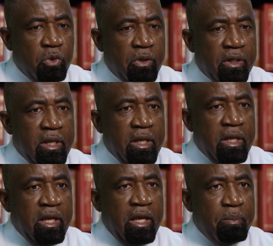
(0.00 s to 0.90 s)
All right,
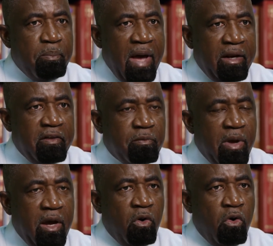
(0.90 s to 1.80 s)
sorry about
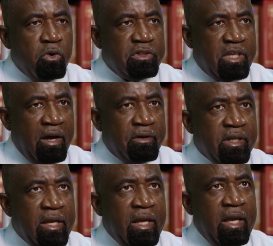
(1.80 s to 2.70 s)
that. So
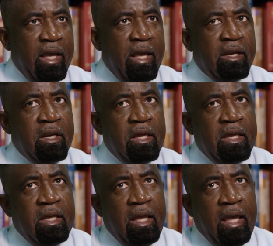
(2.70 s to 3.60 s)
you're in the hospital
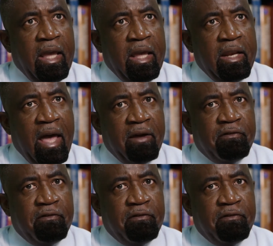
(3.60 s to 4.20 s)
being diagnosed.